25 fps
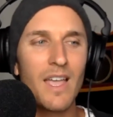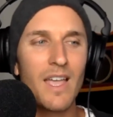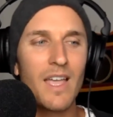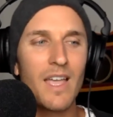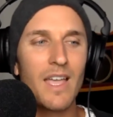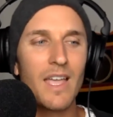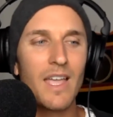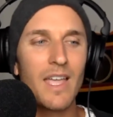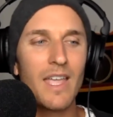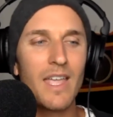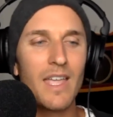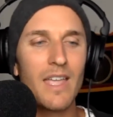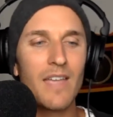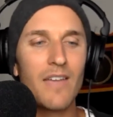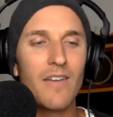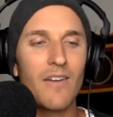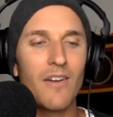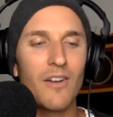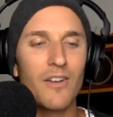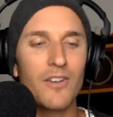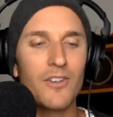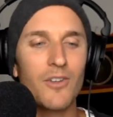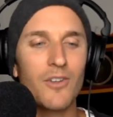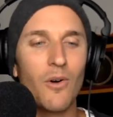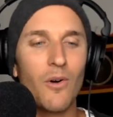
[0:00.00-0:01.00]
hear
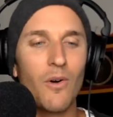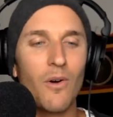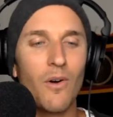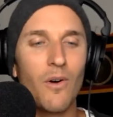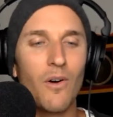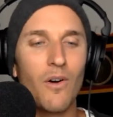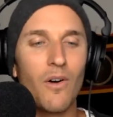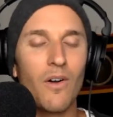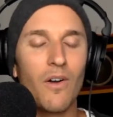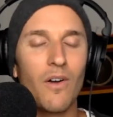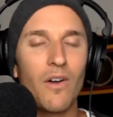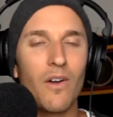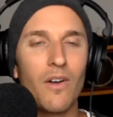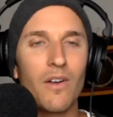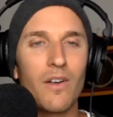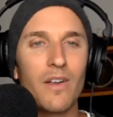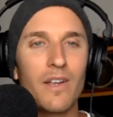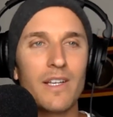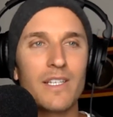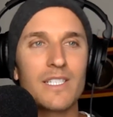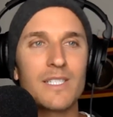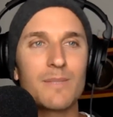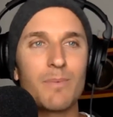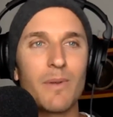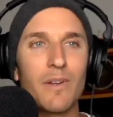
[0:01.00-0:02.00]
on your
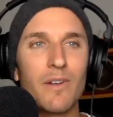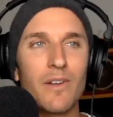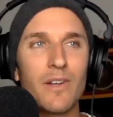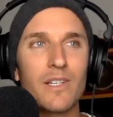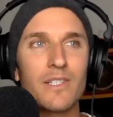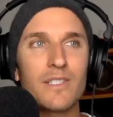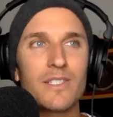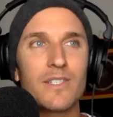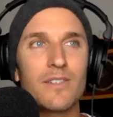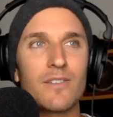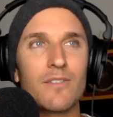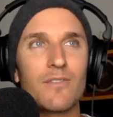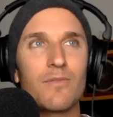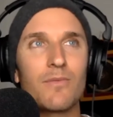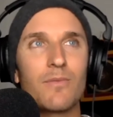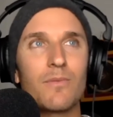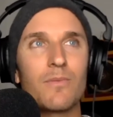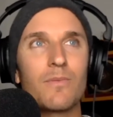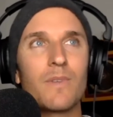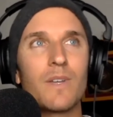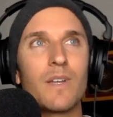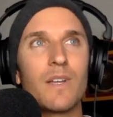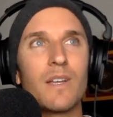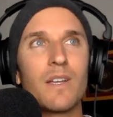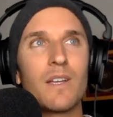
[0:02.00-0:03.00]
experience of
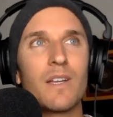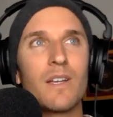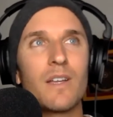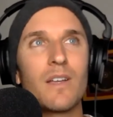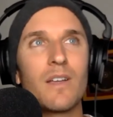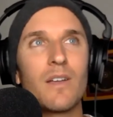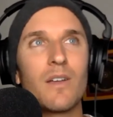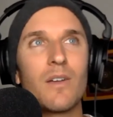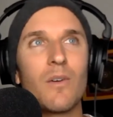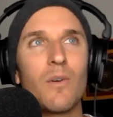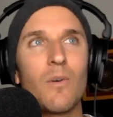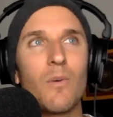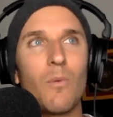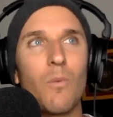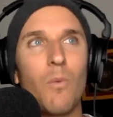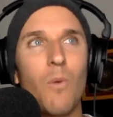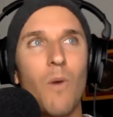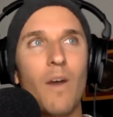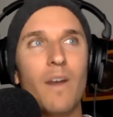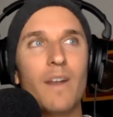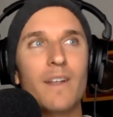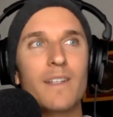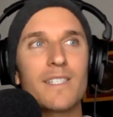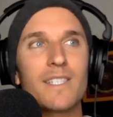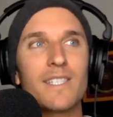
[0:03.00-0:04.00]

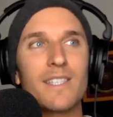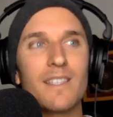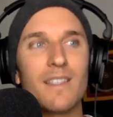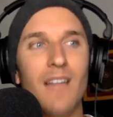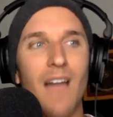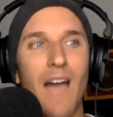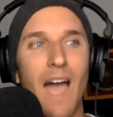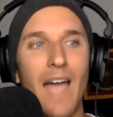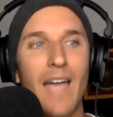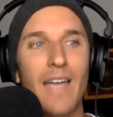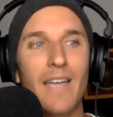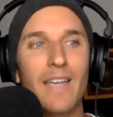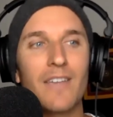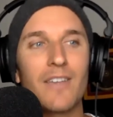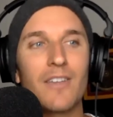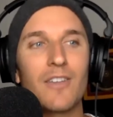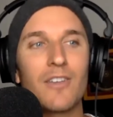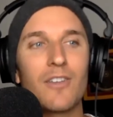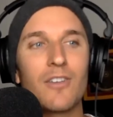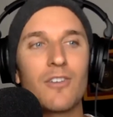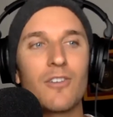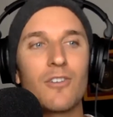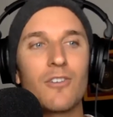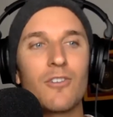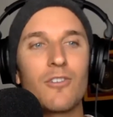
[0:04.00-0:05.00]
what it's like
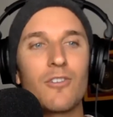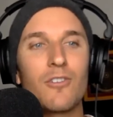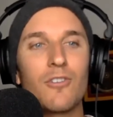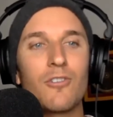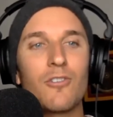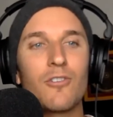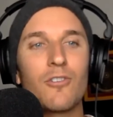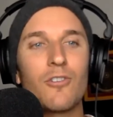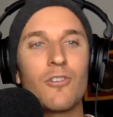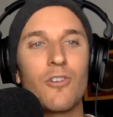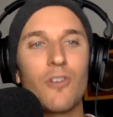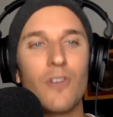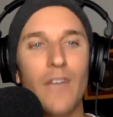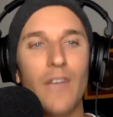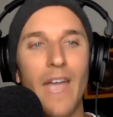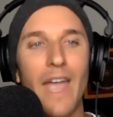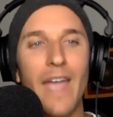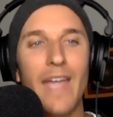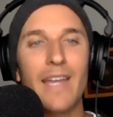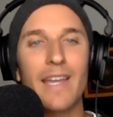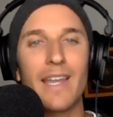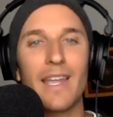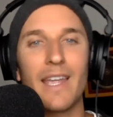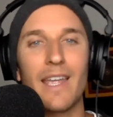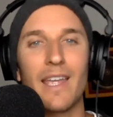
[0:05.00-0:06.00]

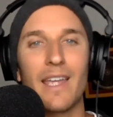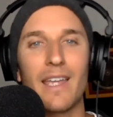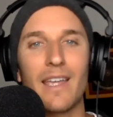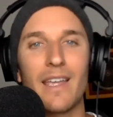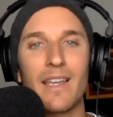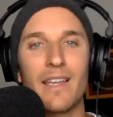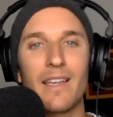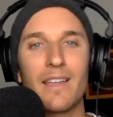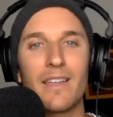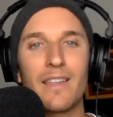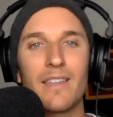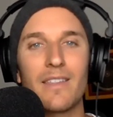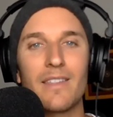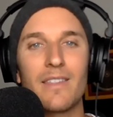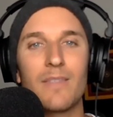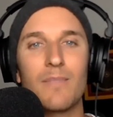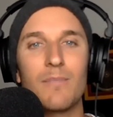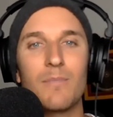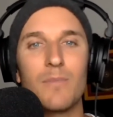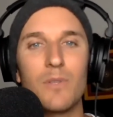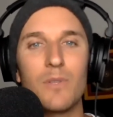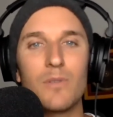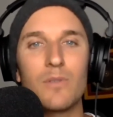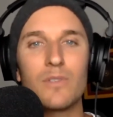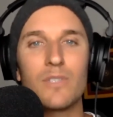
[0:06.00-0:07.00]
creating the
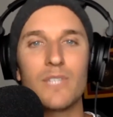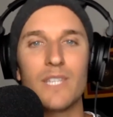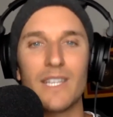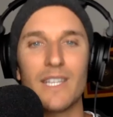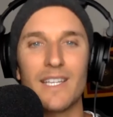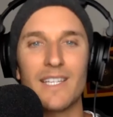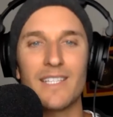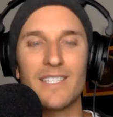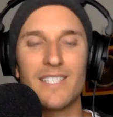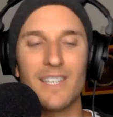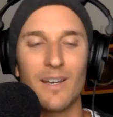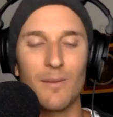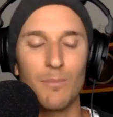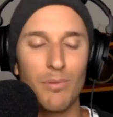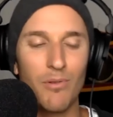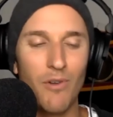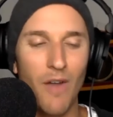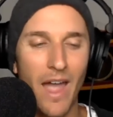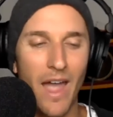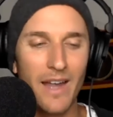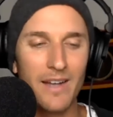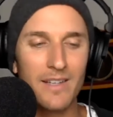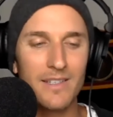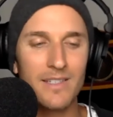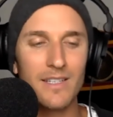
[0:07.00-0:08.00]
music. Is it a
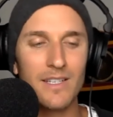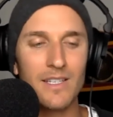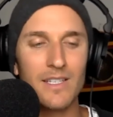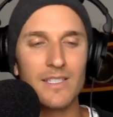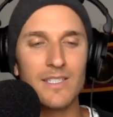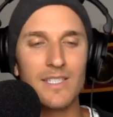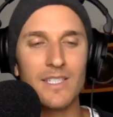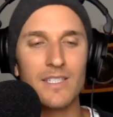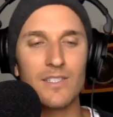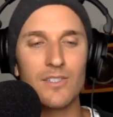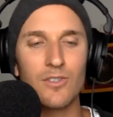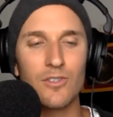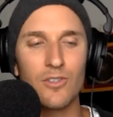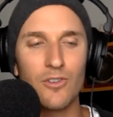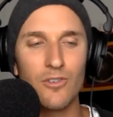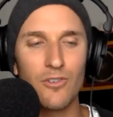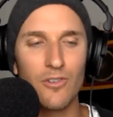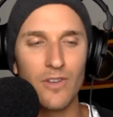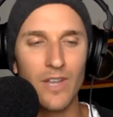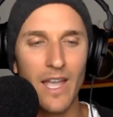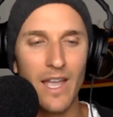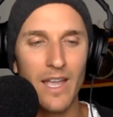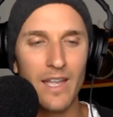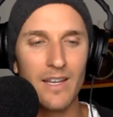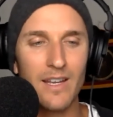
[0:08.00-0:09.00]
practice as you
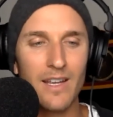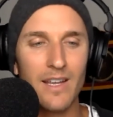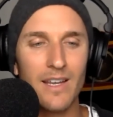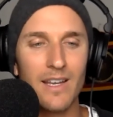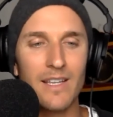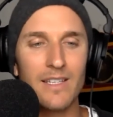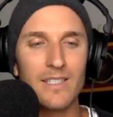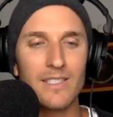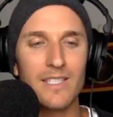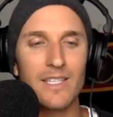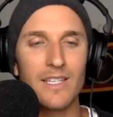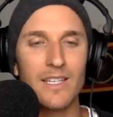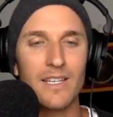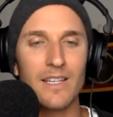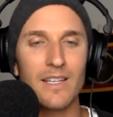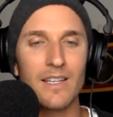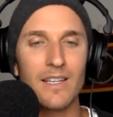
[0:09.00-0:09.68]
create it? Is it